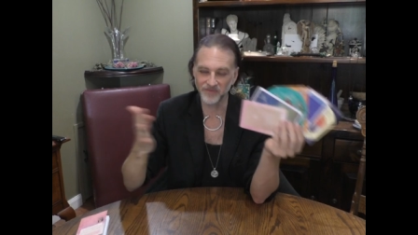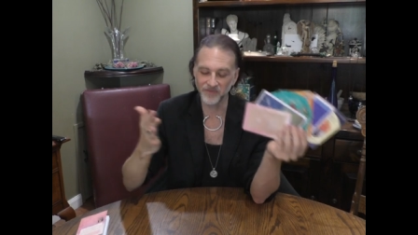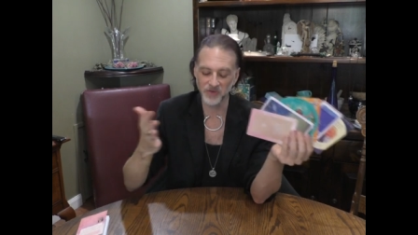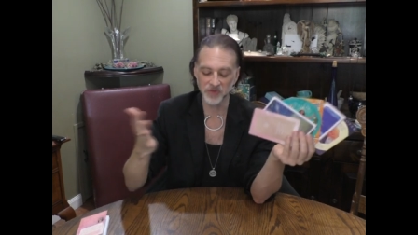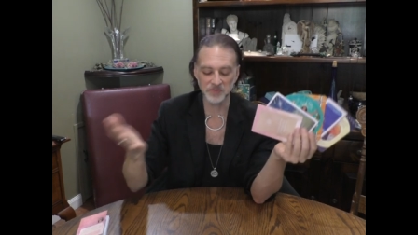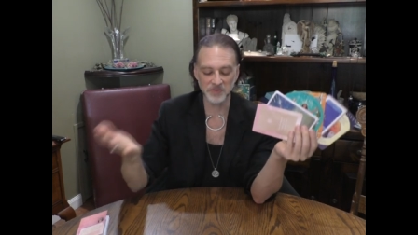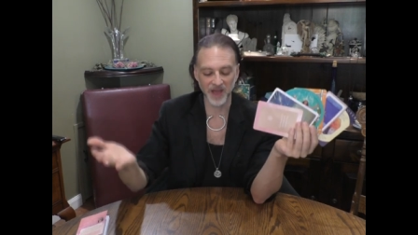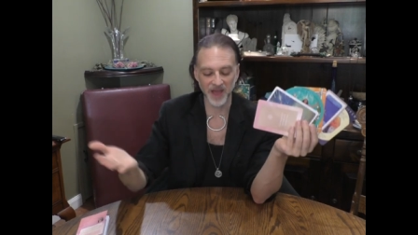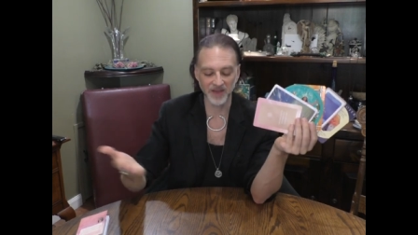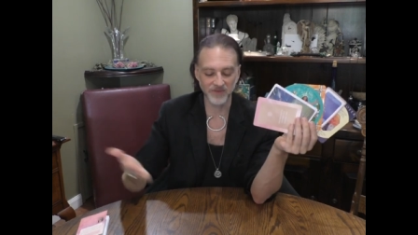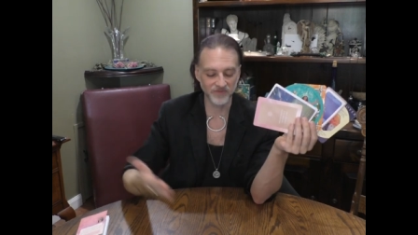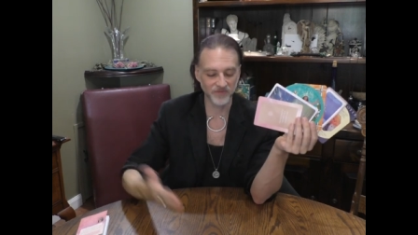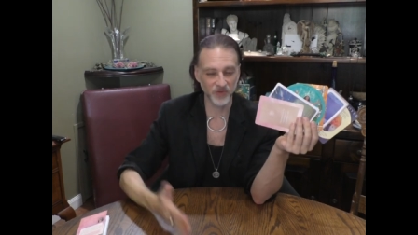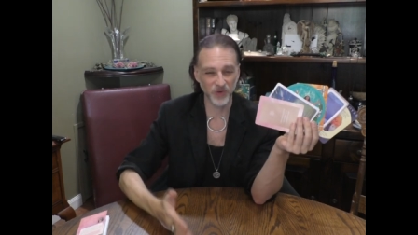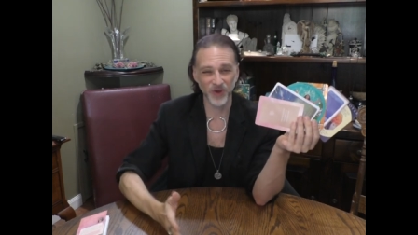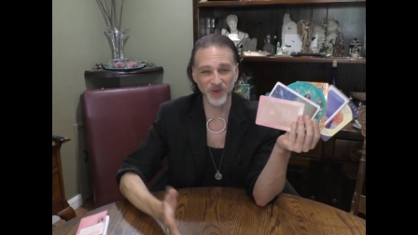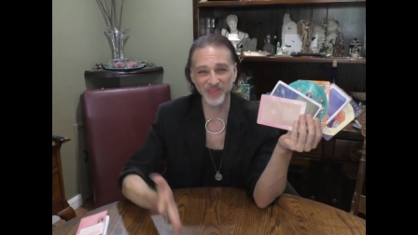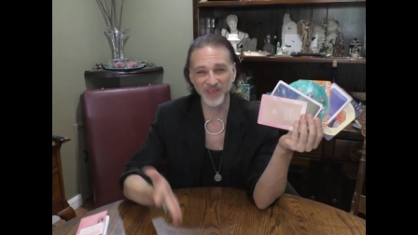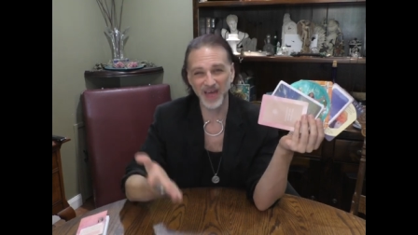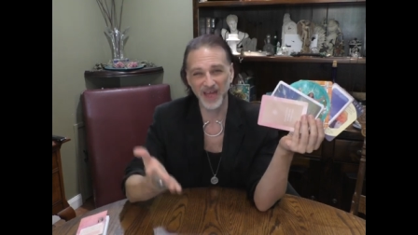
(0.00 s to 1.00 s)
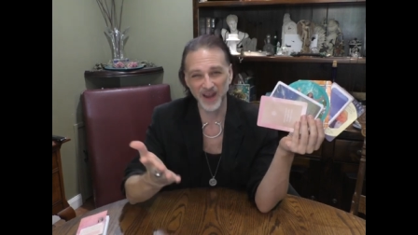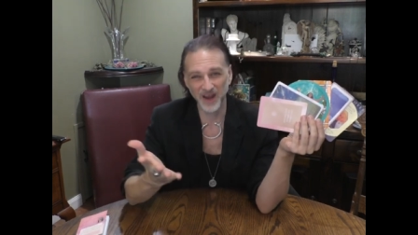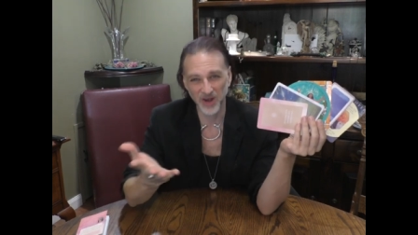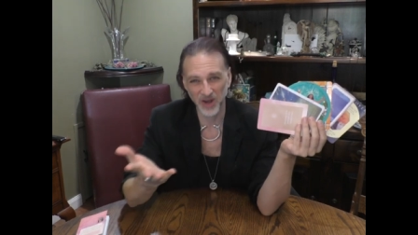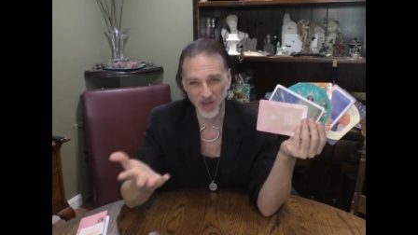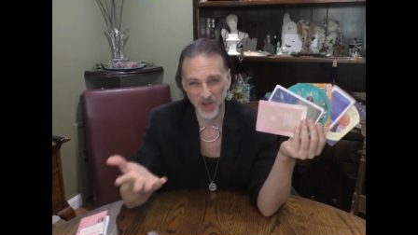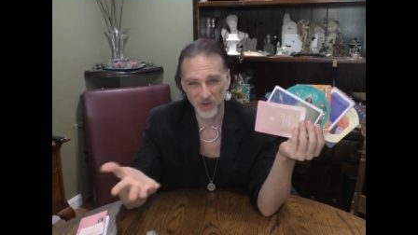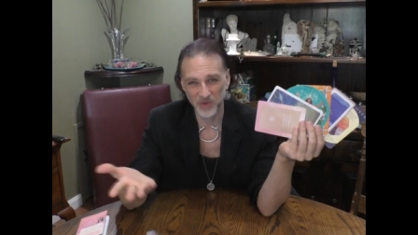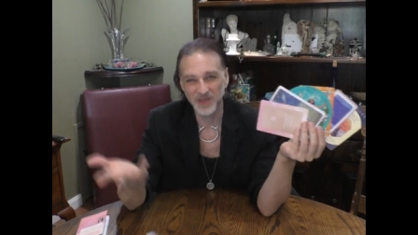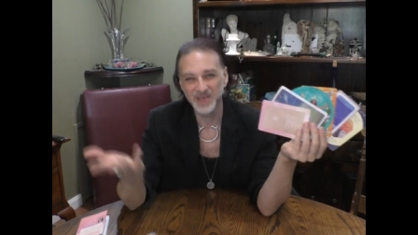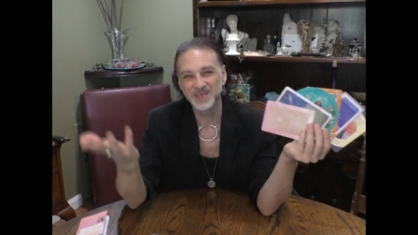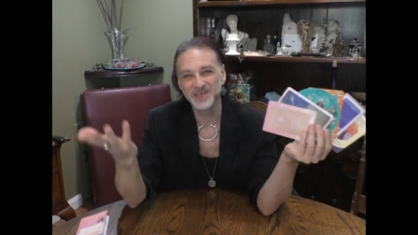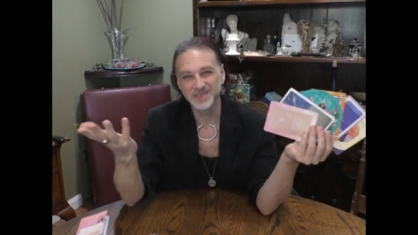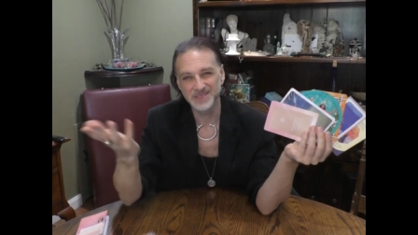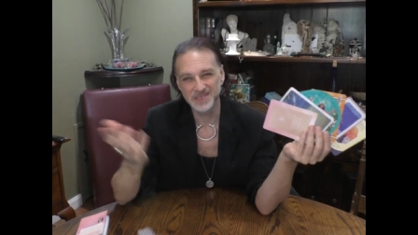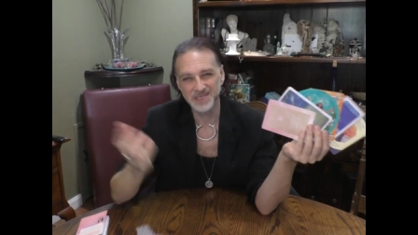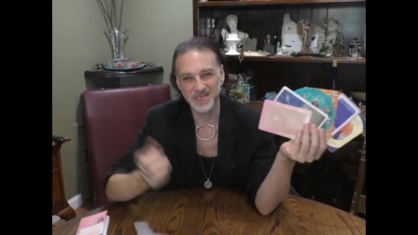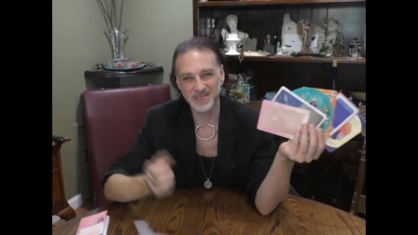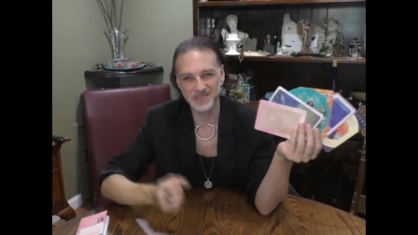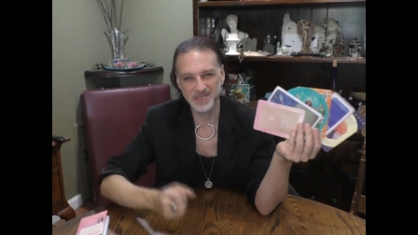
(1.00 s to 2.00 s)
and forth, back and forth. I don't know.
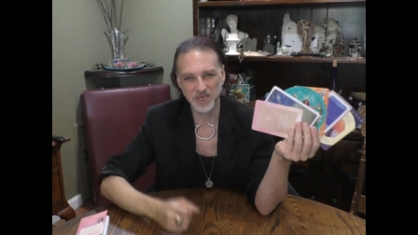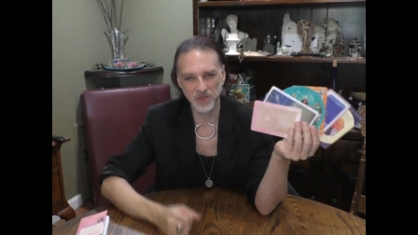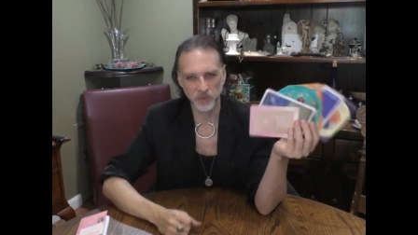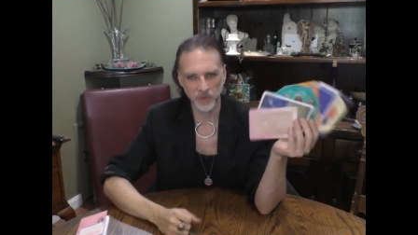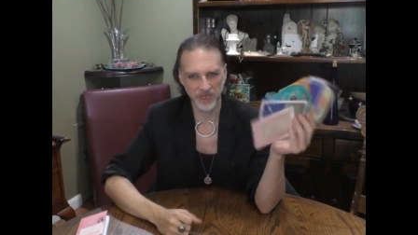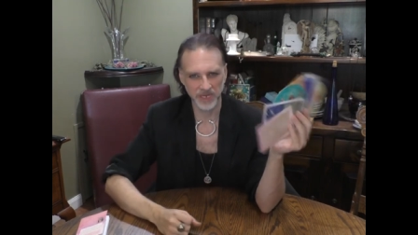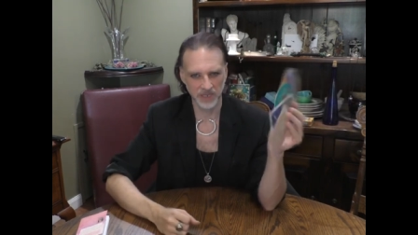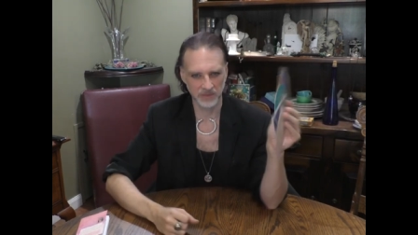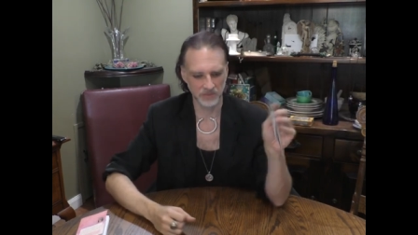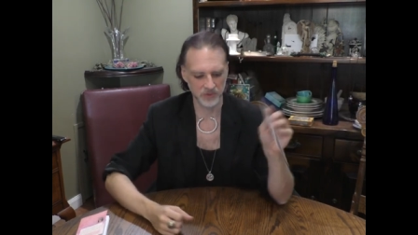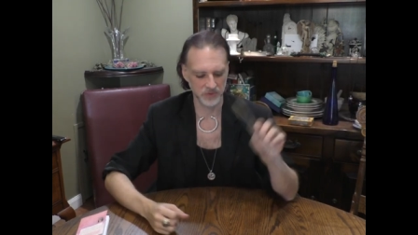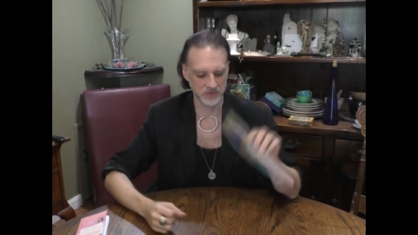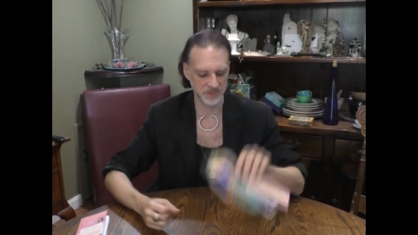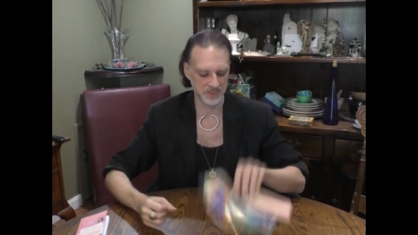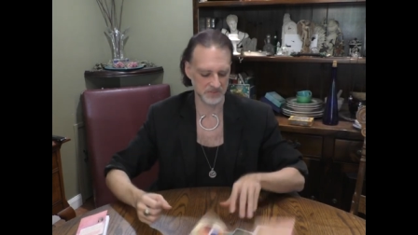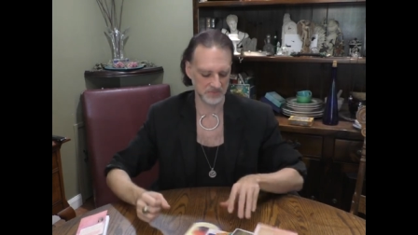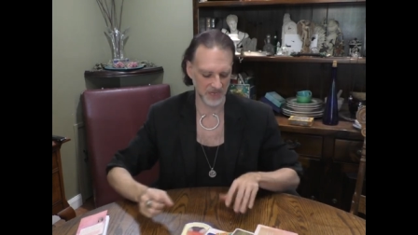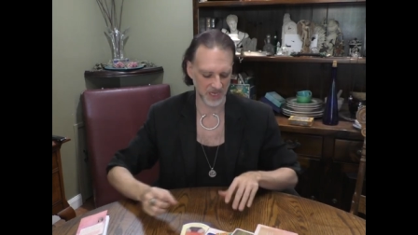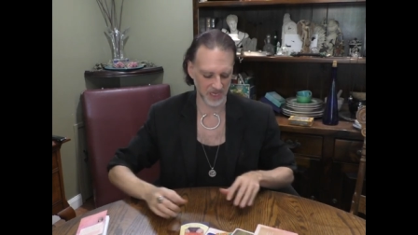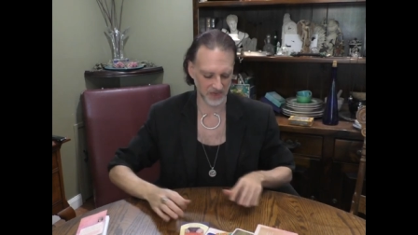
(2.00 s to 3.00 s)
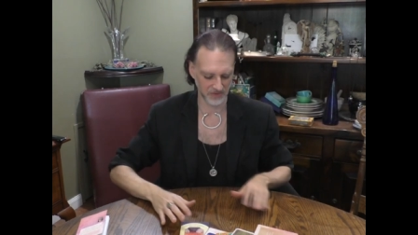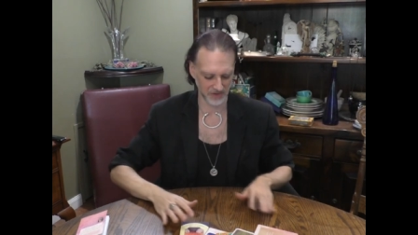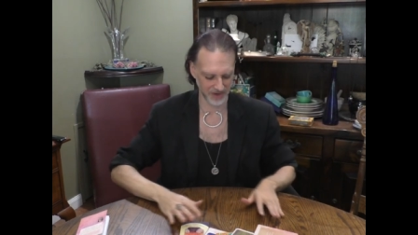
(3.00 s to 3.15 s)
Sounds like waning moon to me,